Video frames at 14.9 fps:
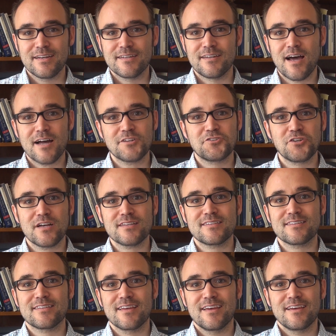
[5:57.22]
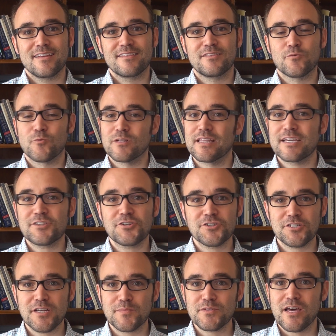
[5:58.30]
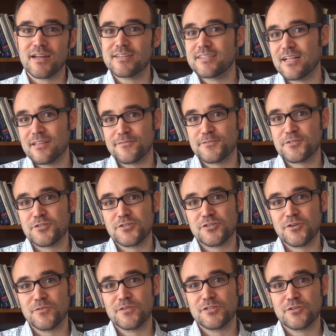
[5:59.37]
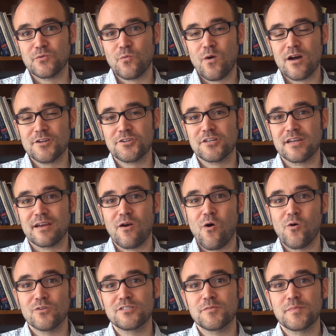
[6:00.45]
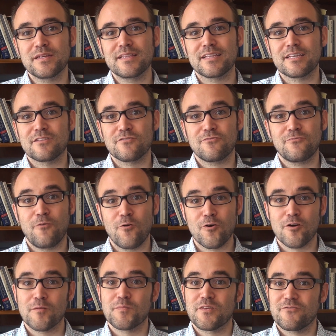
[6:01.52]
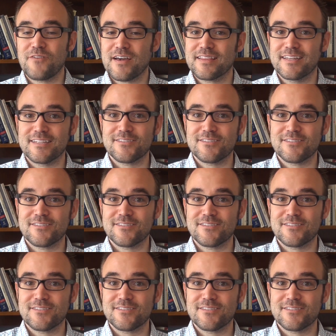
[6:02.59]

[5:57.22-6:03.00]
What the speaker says: not just the relationships on a television show that you're watching. Ultimately, the form, the fact that